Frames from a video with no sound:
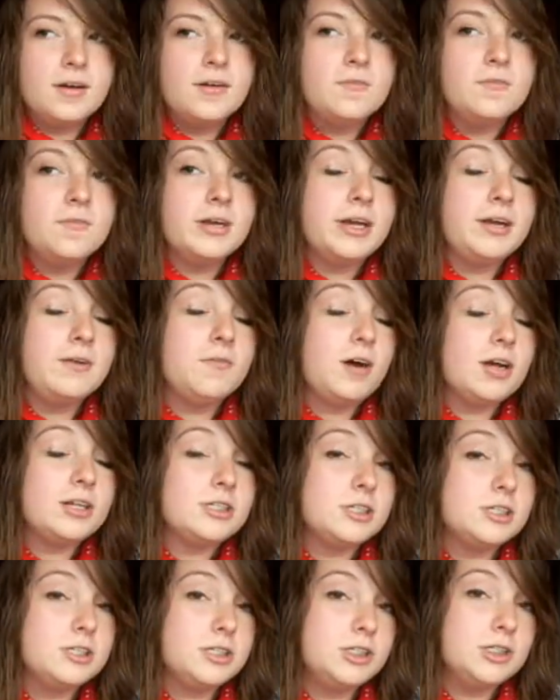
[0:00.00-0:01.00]
What I
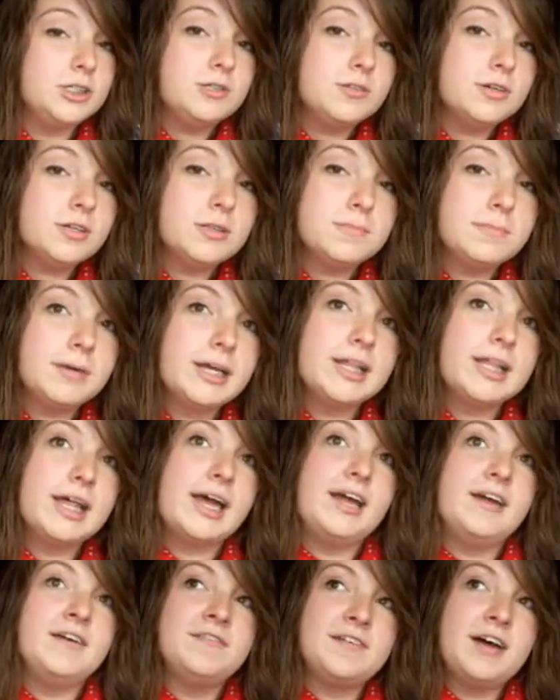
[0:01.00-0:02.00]
want to do with my
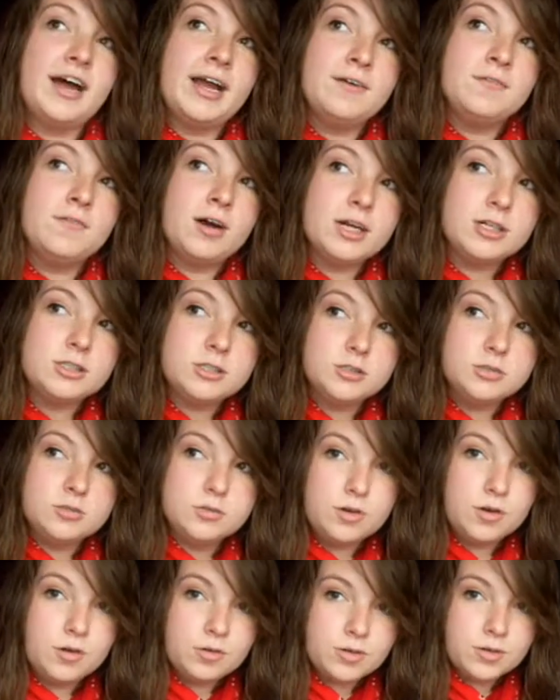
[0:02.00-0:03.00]
life, I want
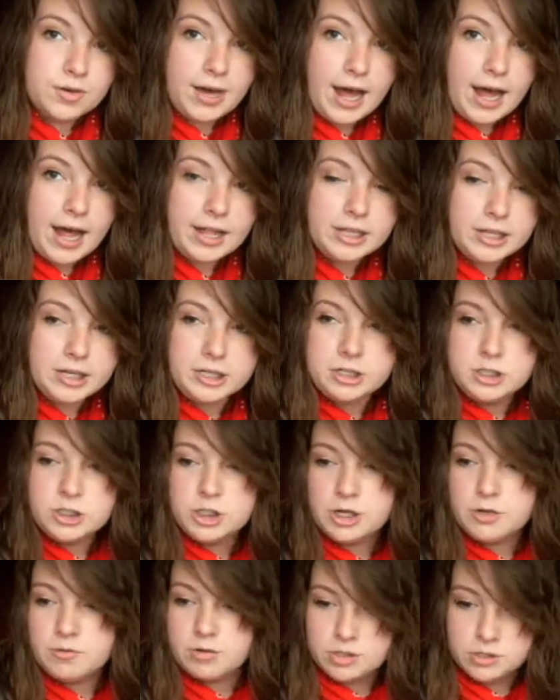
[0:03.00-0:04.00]
to go to
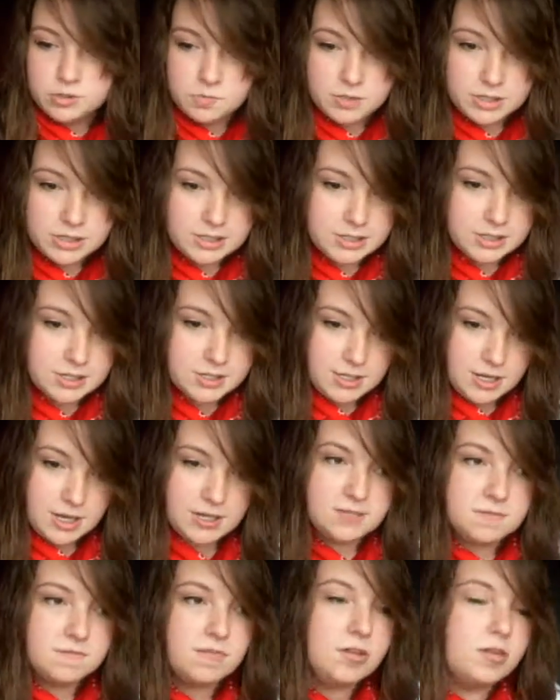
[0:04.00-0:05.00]
college, I want to be
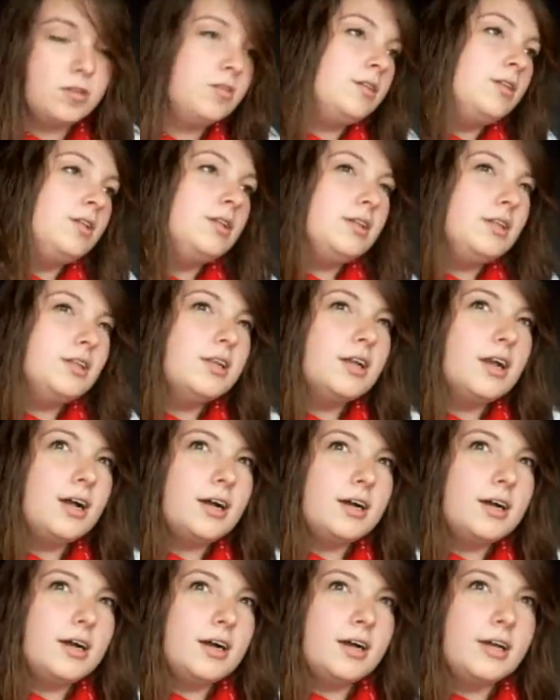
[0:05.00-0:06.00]
successful.
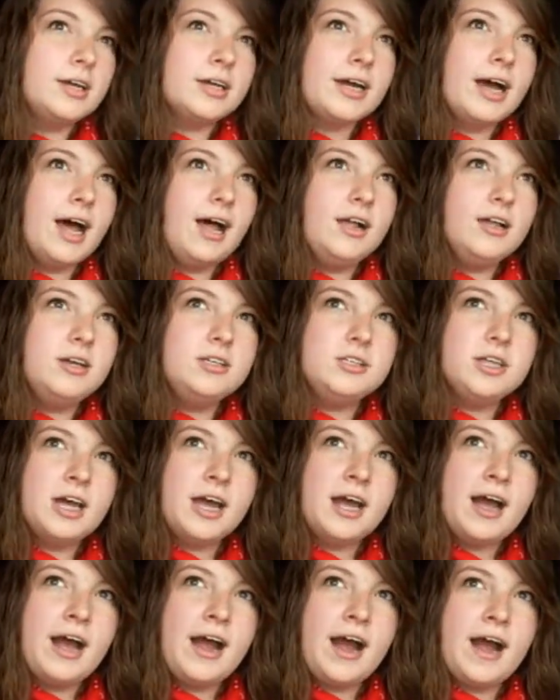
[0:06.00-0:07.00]
In college,
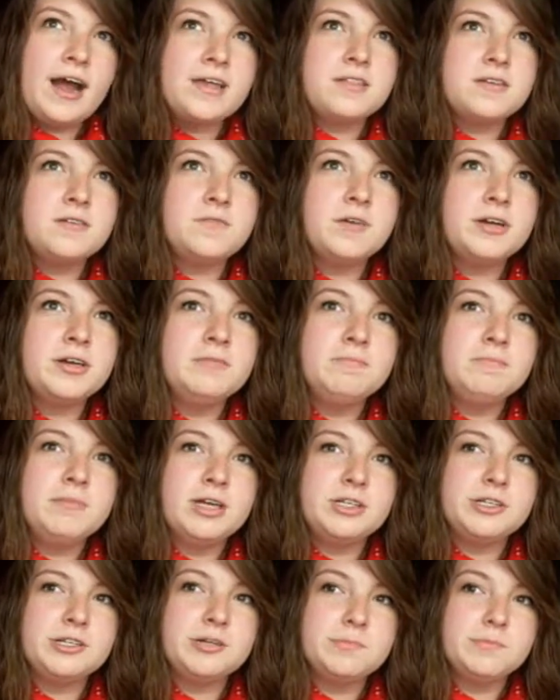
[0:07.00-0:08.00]
I either want to
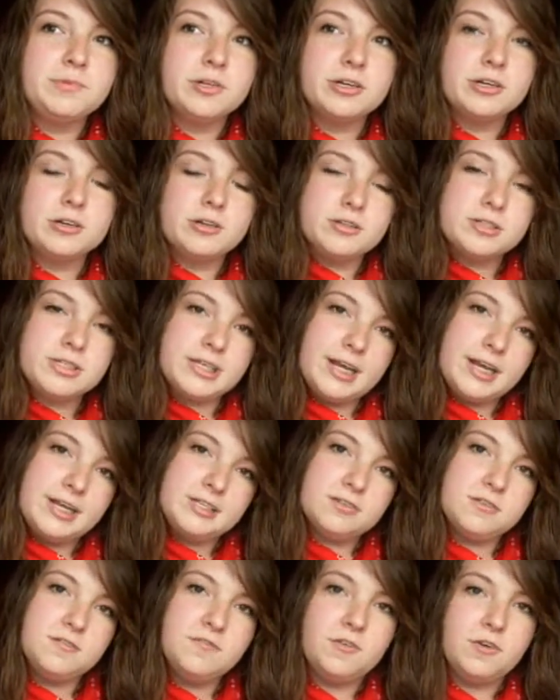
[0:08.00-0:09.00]
major in political
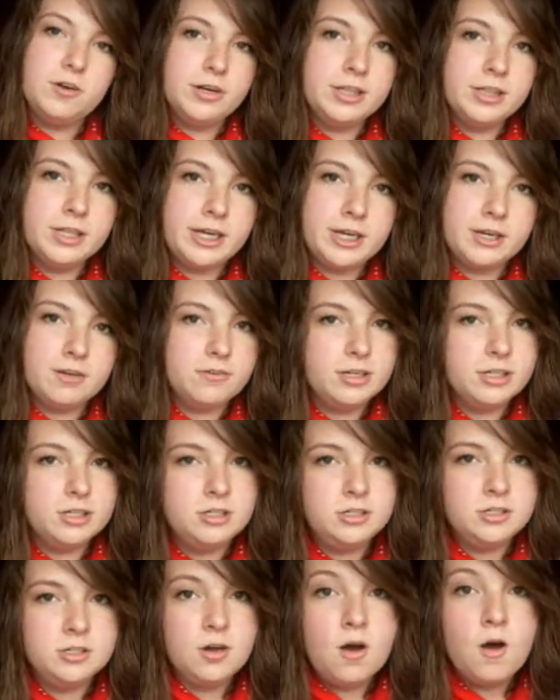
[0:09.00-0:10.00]
science or foreign
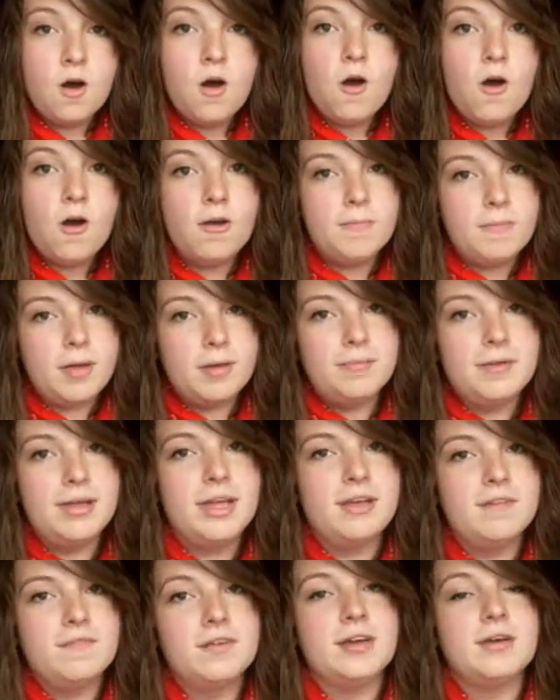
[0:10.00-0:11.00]
language, or maybe
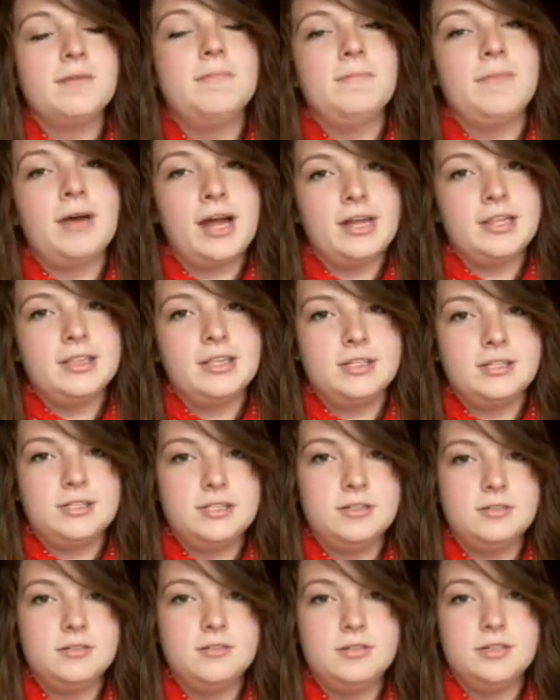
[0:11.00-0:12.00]
even combine the
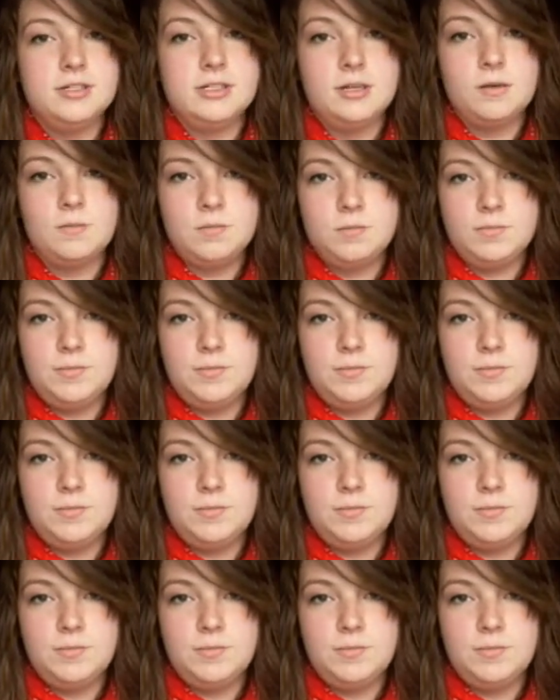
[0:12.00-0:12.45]
two and double